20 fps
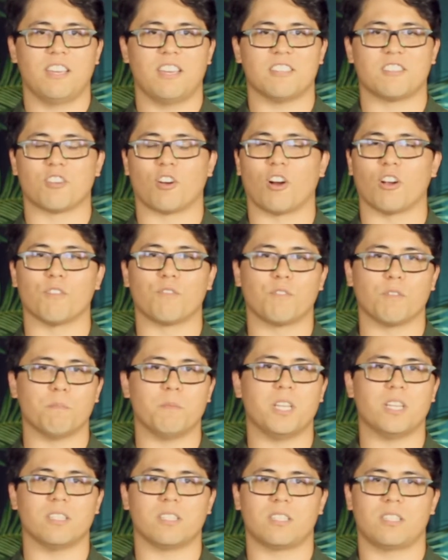It's hard for
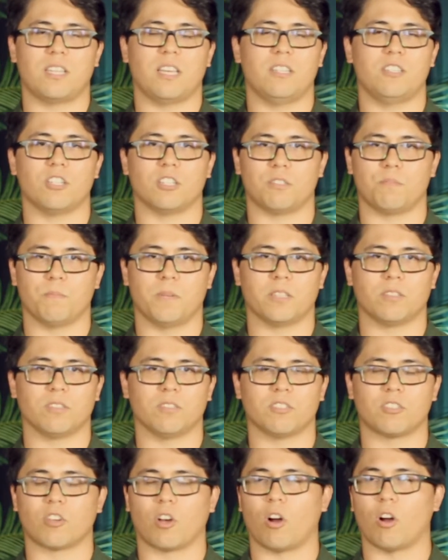me to stay
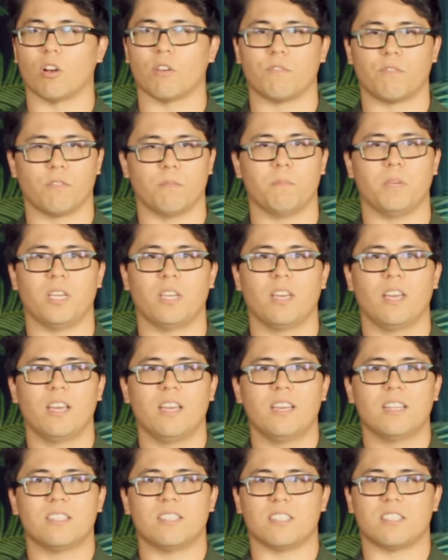judgmental. It's hard for me
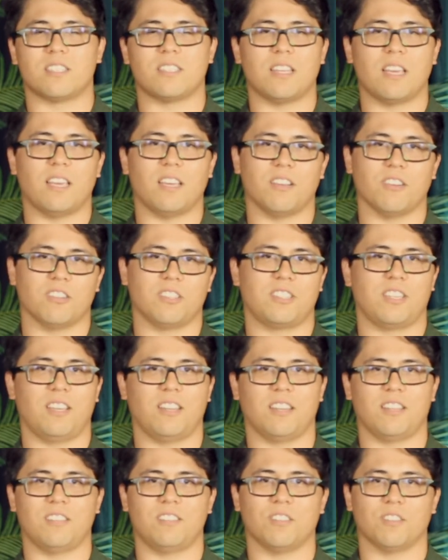to stay
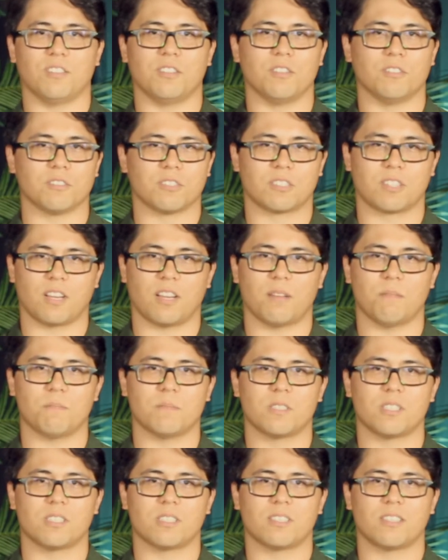irritated during those
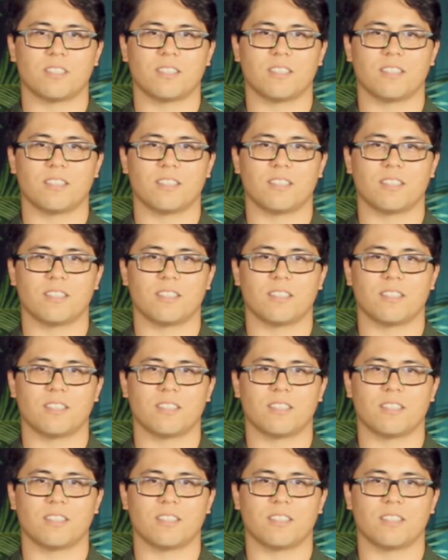times.